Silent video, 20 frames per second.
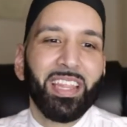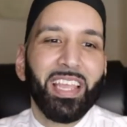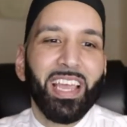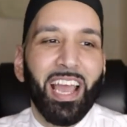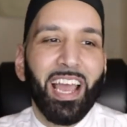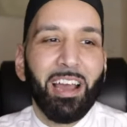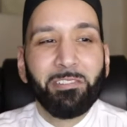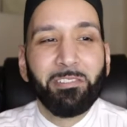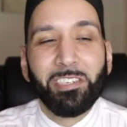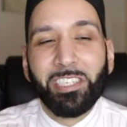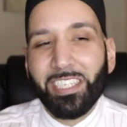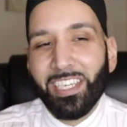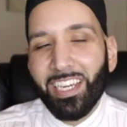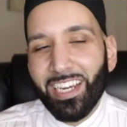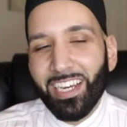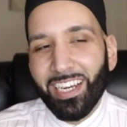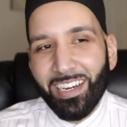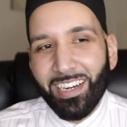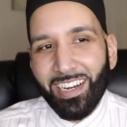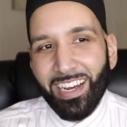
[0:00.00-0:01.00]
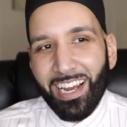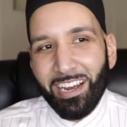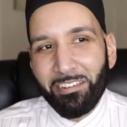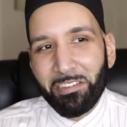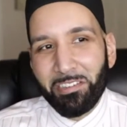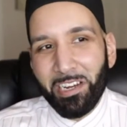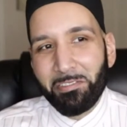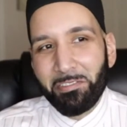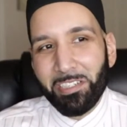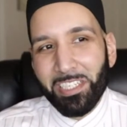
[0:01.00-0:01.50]
I
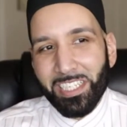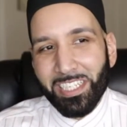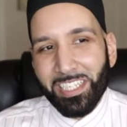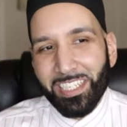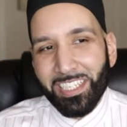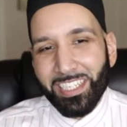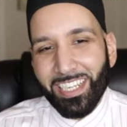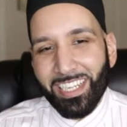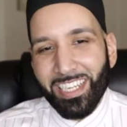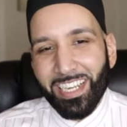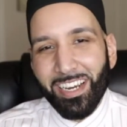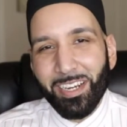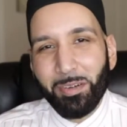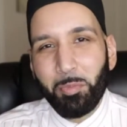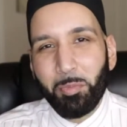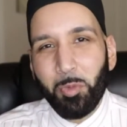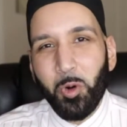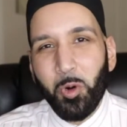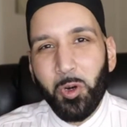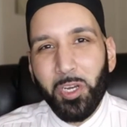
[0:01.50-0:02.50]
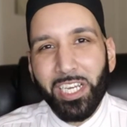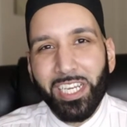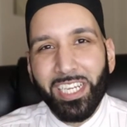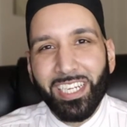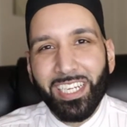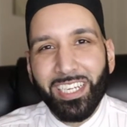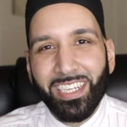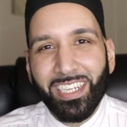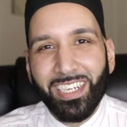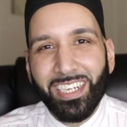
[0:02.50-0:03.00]
was just a young boy
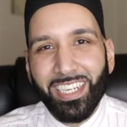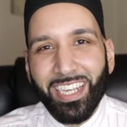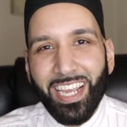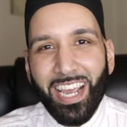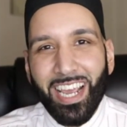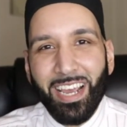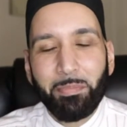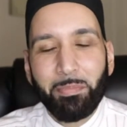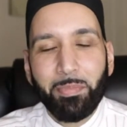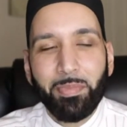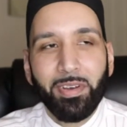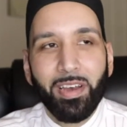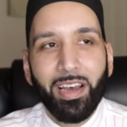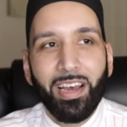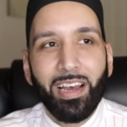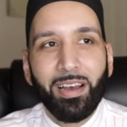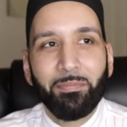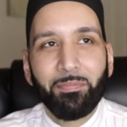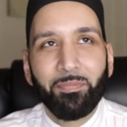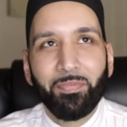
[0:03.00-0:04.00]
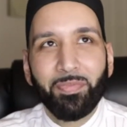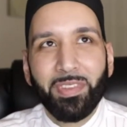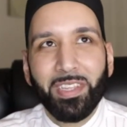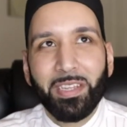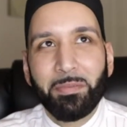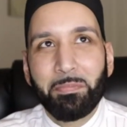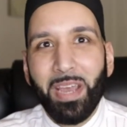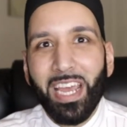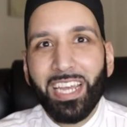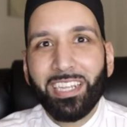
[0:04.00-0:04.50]
in a camp
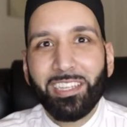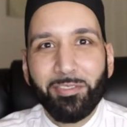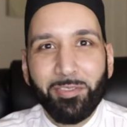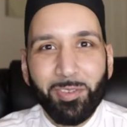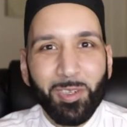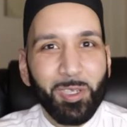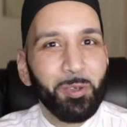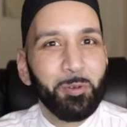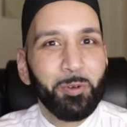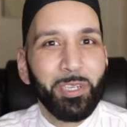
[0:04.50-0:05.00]
in Mandeville,